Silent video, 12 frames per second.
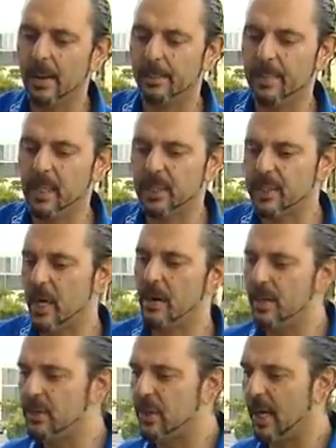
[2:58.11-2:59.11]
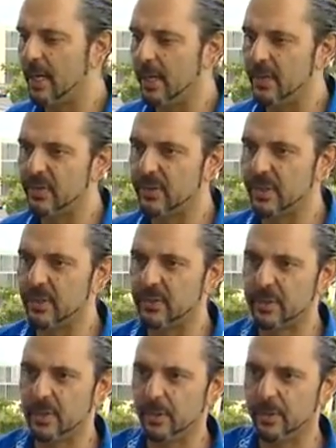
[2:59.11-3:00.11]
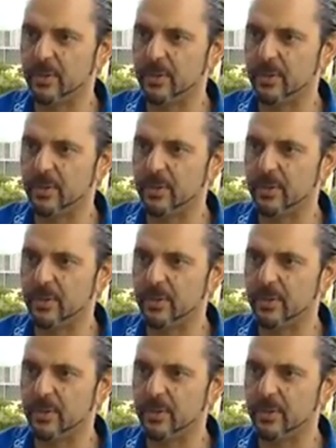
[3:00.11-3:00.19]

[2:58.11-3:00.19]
Militarily, China it's